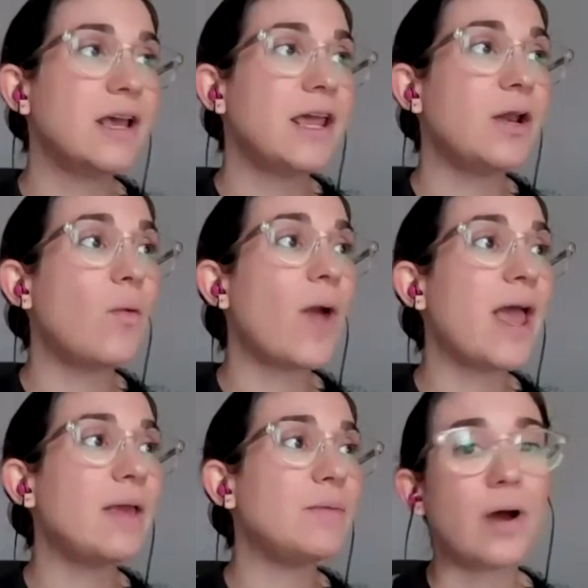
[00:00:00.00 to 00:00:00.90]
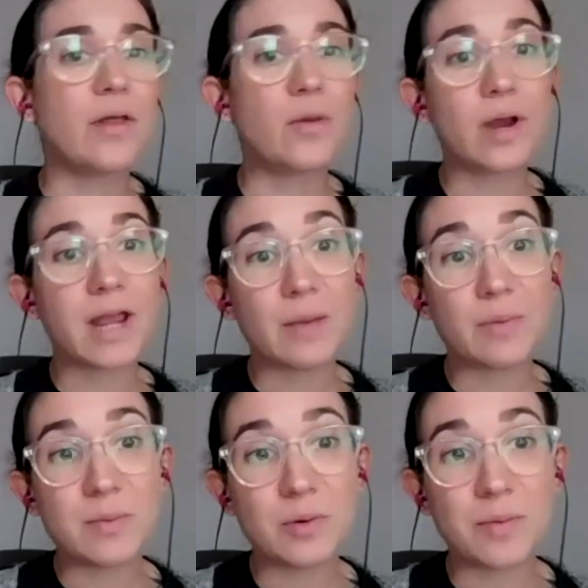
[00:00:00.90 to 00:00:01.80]
in a way, on the one hand,
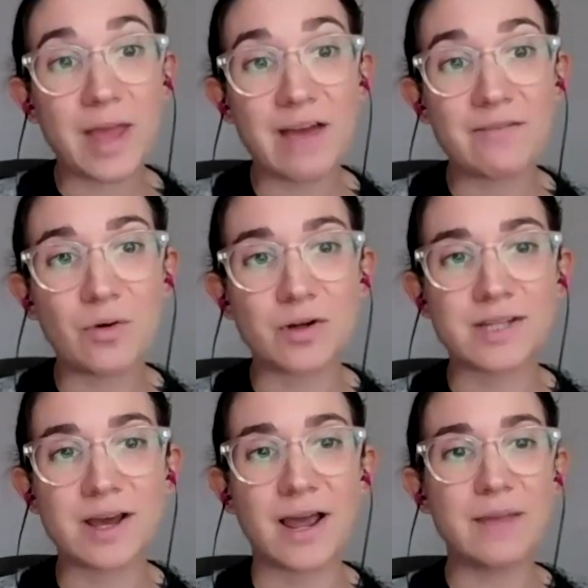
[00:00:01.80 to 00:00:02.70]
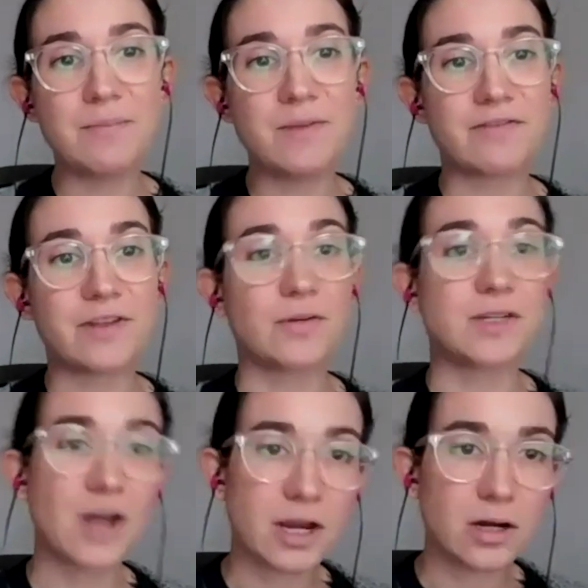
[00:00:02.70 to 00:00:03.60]
people may have more time if they're
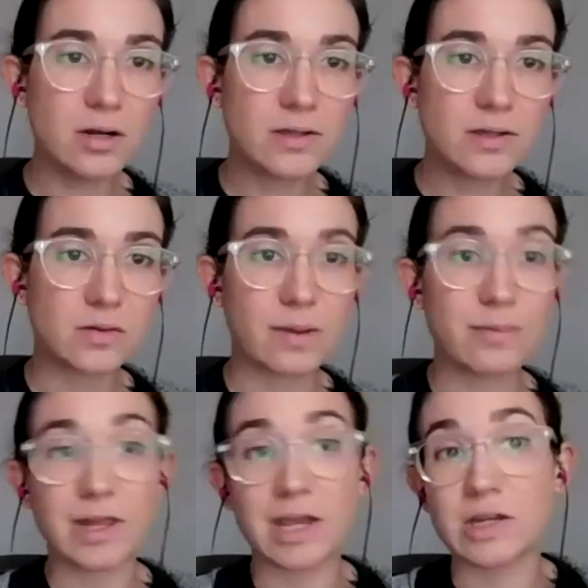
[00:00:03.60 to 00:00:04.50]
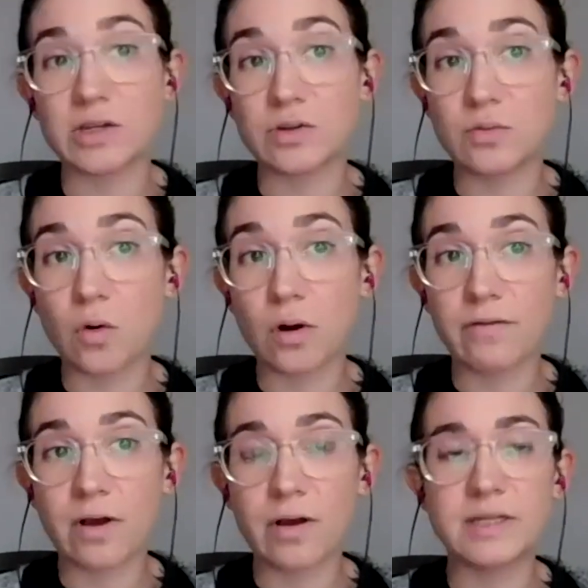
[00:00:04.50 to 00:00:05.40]
retired, so maybe they can do more
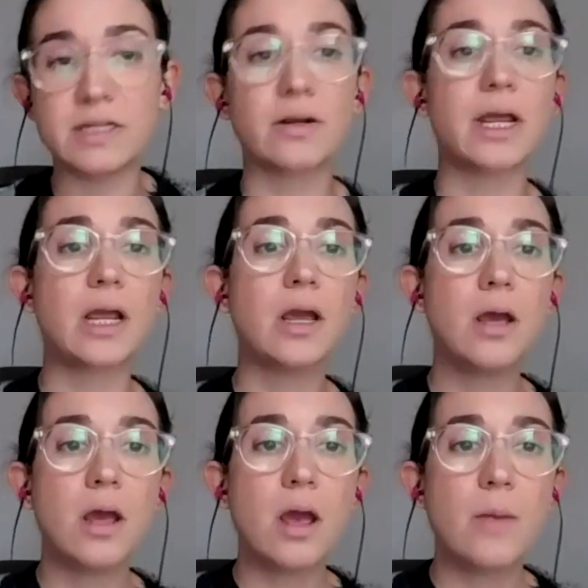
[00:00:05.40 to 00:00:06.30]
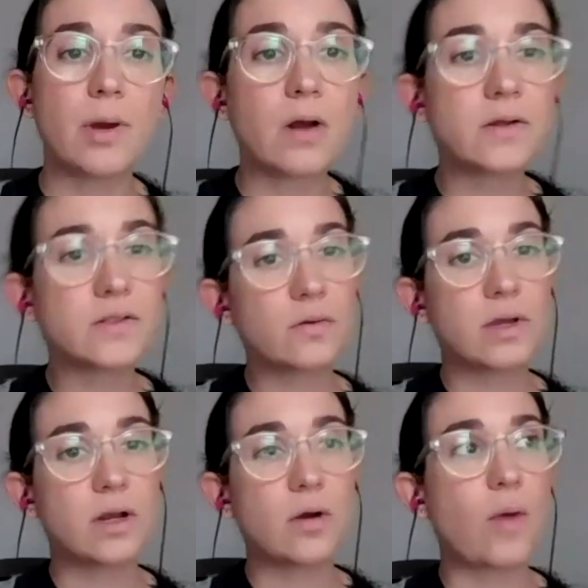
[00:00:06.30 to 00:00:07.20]
volunteering, but also
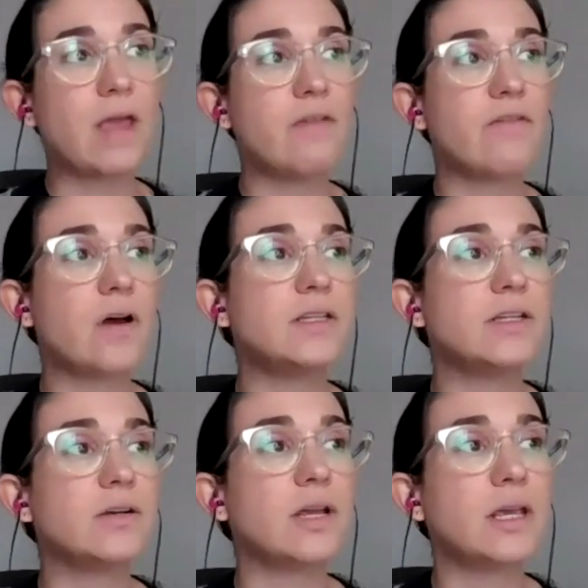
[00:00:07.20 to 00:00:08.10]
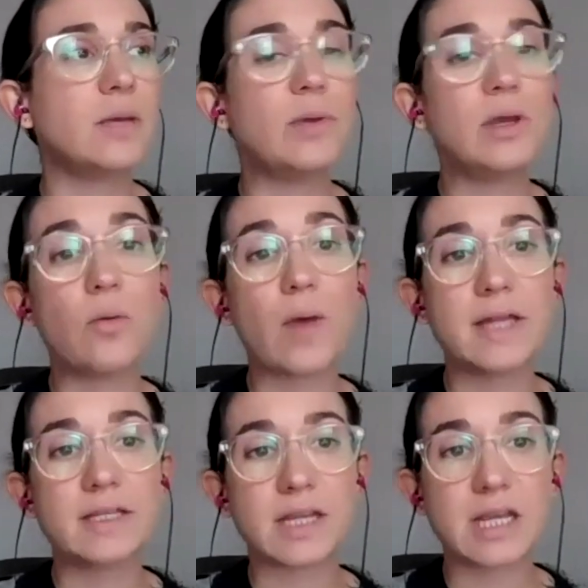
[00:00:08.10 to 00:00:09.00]
in a way, volunteering can be a way
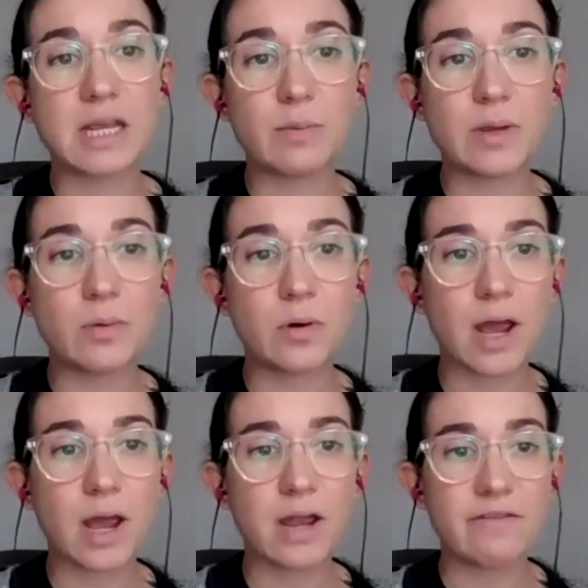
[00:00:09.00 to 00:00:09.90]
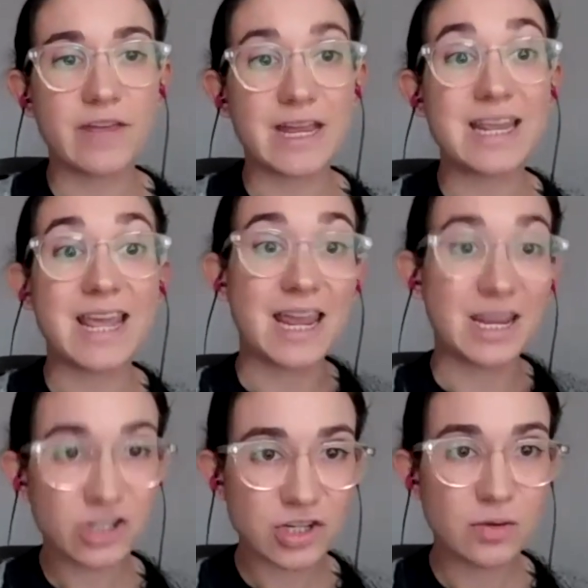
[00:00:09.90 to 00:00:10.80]
to keep people kind of
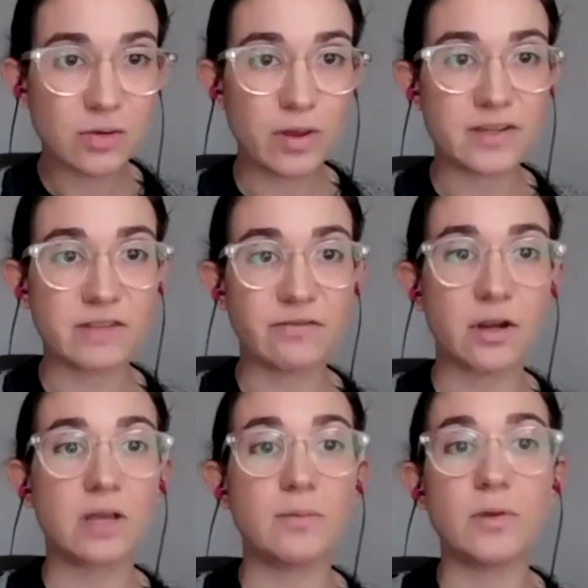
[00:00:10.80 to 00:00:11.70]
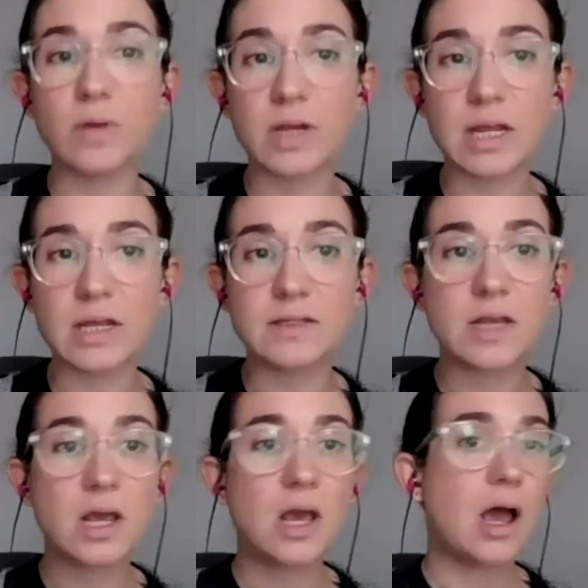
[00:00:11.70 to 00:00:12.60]
engaged with different communities,
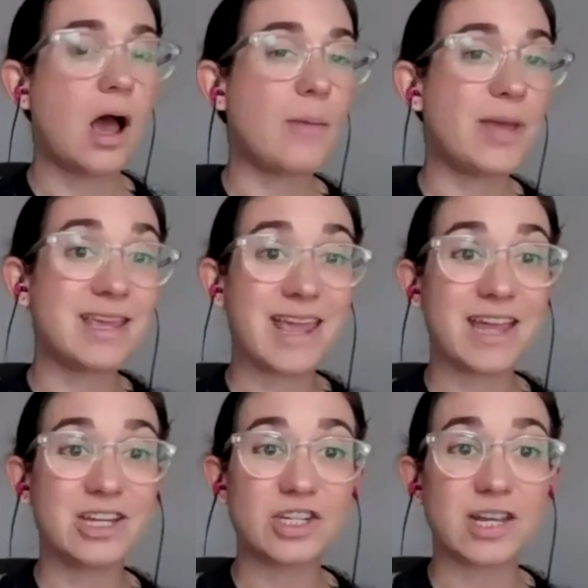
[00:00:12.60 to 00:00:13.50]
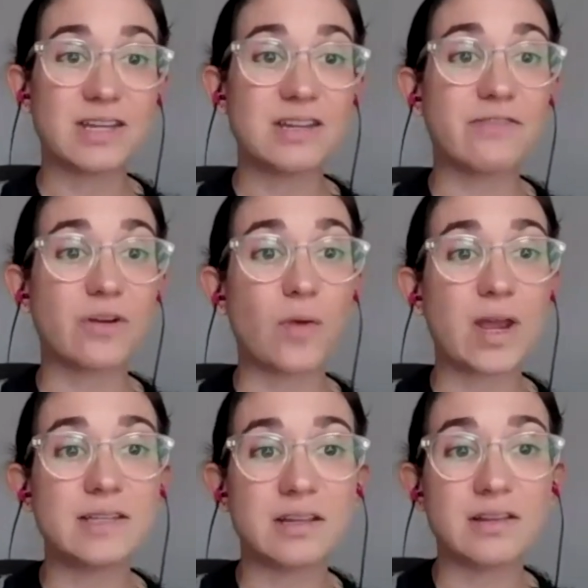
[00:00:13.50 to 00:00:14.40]
engaged in different
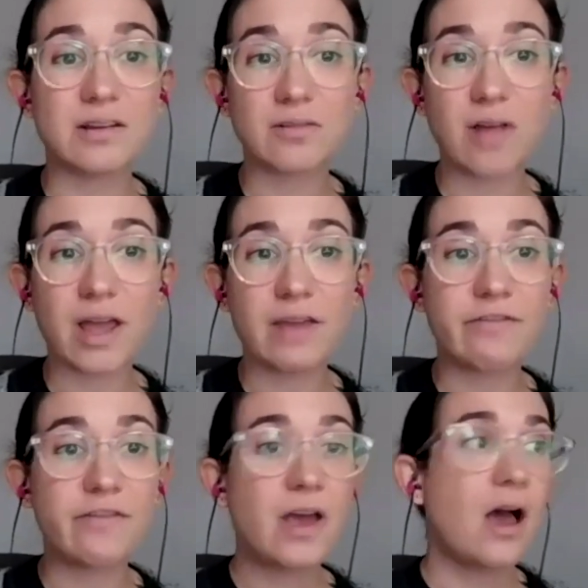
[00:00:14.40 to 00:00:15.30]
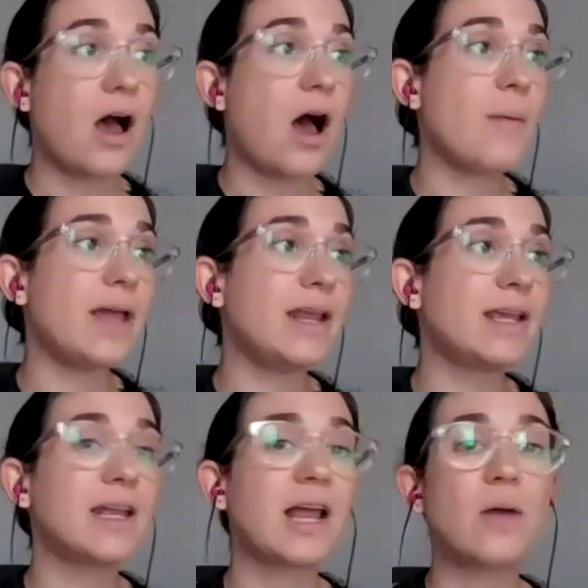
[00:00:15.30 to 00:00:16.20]
ways in their life. And it
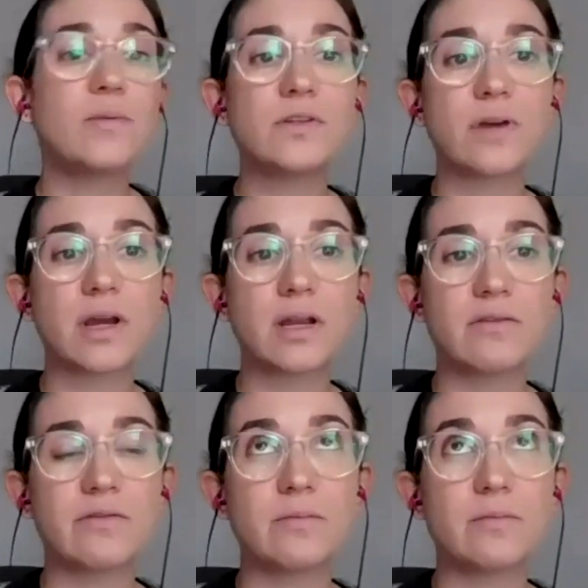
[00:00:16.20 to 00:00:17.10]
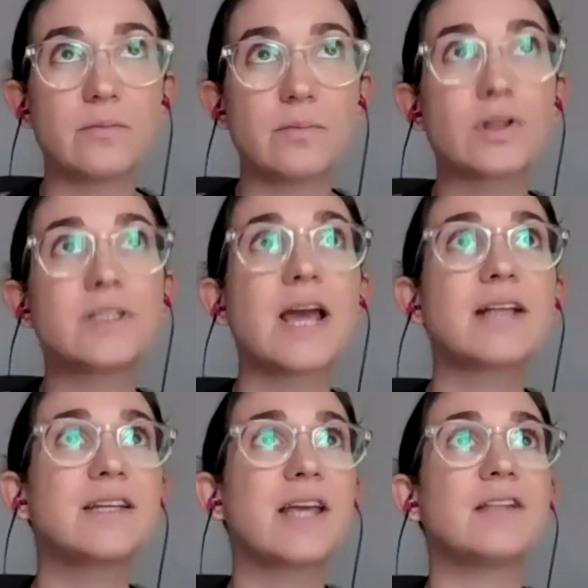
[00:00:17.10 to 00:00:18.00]
can help to kind of
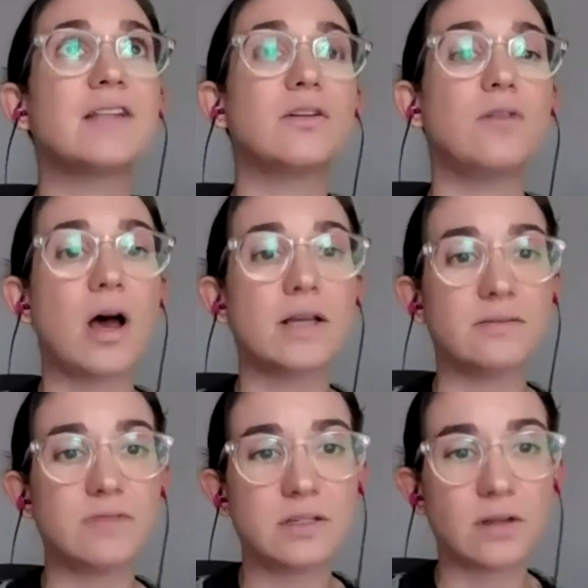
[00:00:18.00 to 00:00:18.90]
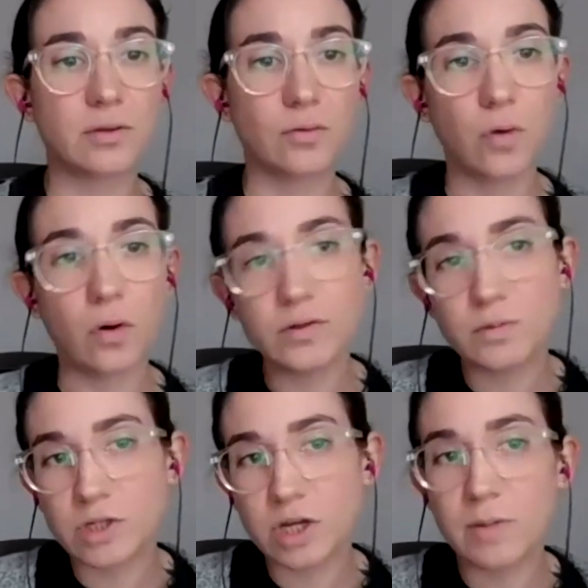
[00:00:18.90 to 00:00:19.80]
protect against the loss of these other roles,
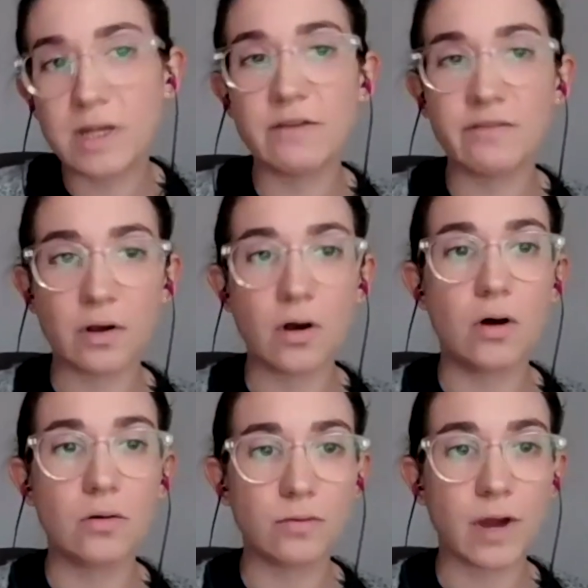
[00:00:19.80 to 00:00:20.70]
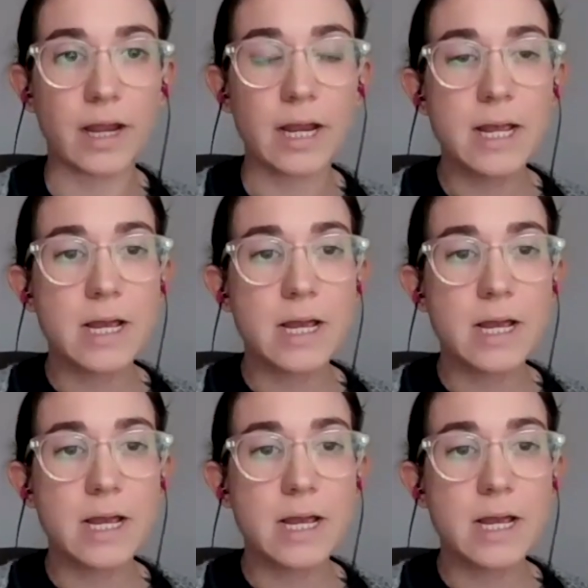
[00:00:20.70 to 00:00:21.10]
which can be difficult, right?